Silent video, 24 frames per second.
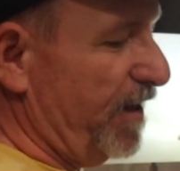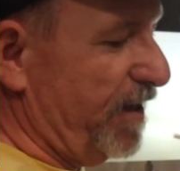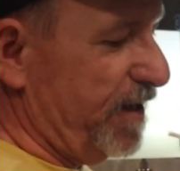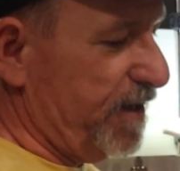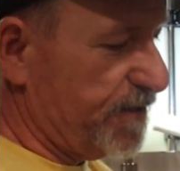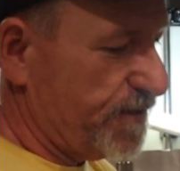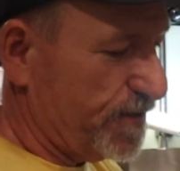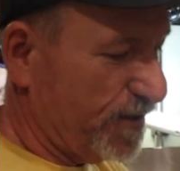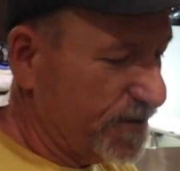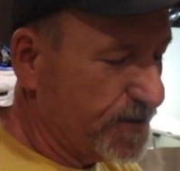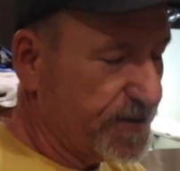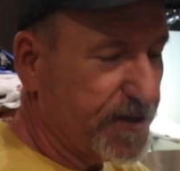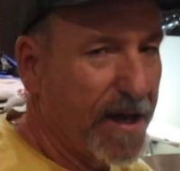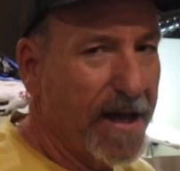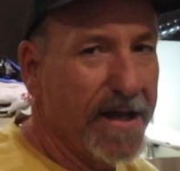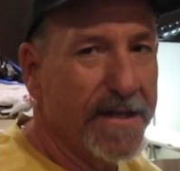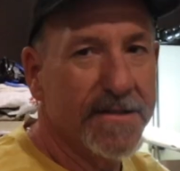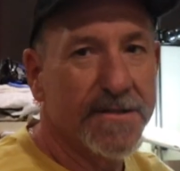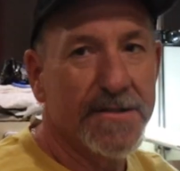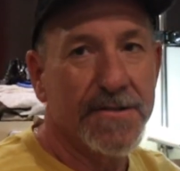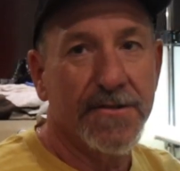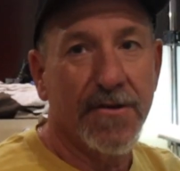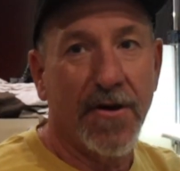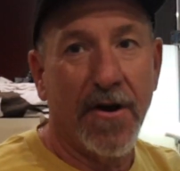So let's go ahead
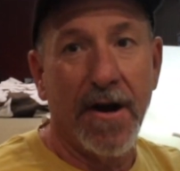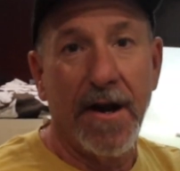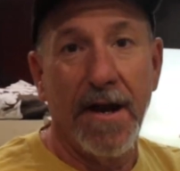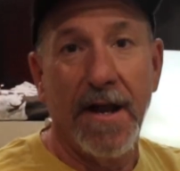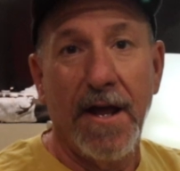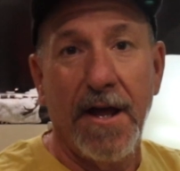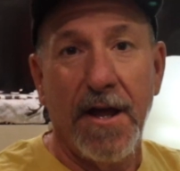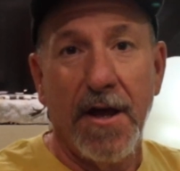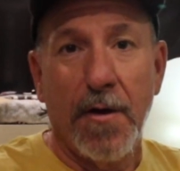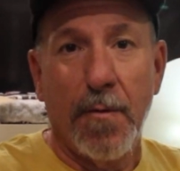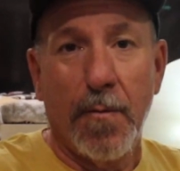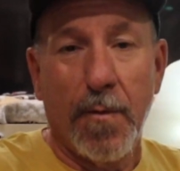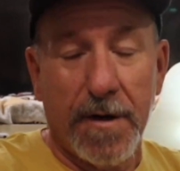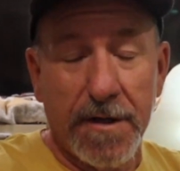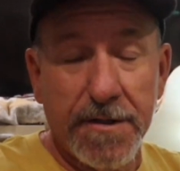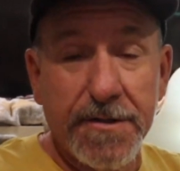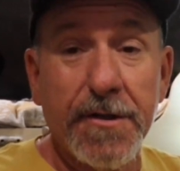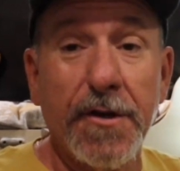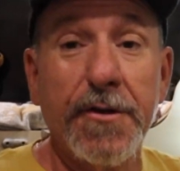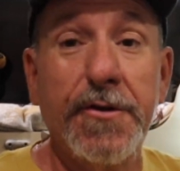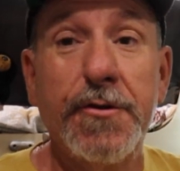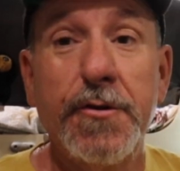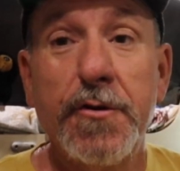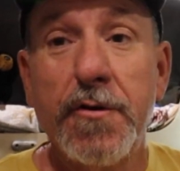and start. We're going to
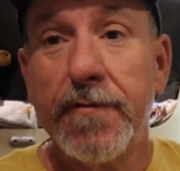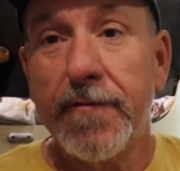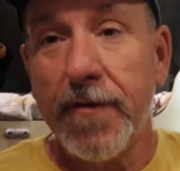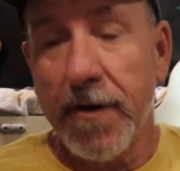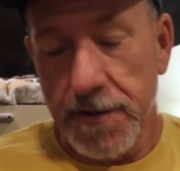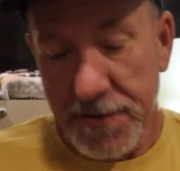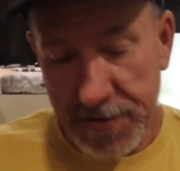start 2 of our